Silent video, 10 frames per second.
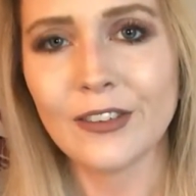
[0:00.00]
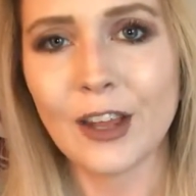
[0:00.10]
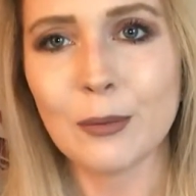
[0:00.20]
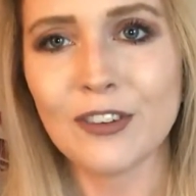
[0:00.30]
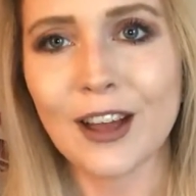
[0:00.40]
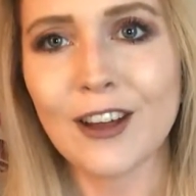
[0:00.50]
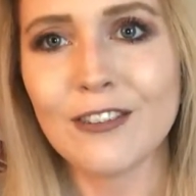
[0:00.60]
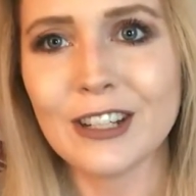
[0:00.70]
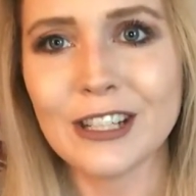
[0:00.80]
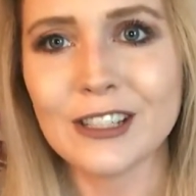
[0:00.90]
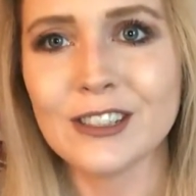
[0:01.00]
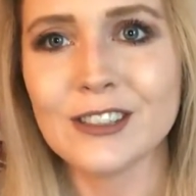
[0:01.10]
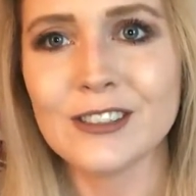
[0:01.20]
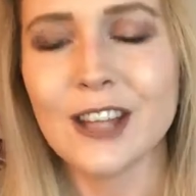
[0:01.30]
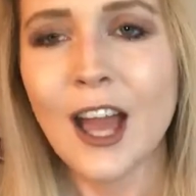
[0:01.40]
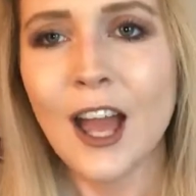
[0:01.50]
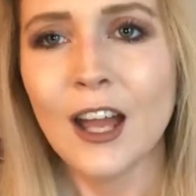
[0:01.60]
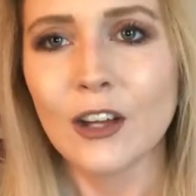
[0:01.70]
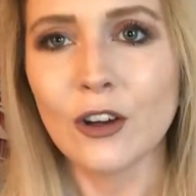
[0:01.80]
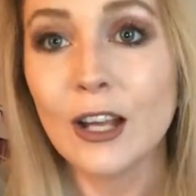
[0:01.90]
type style videos,
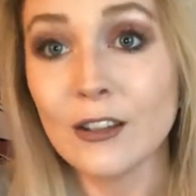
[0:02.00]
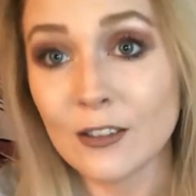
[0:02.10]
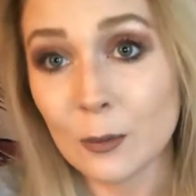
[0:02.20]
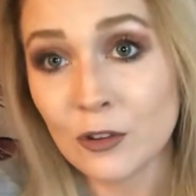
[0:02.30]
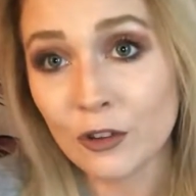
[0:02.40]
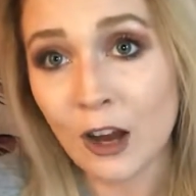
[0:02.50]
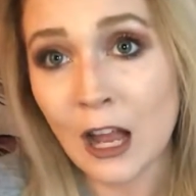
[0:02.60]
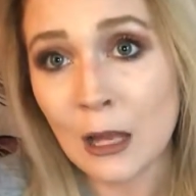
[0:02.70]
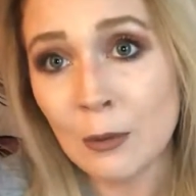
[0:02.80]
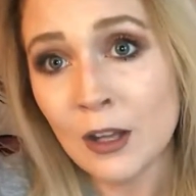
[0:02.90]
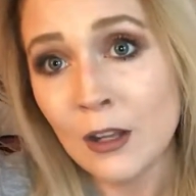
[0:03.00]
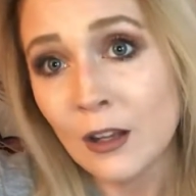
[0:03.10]
go ahead and subscribe.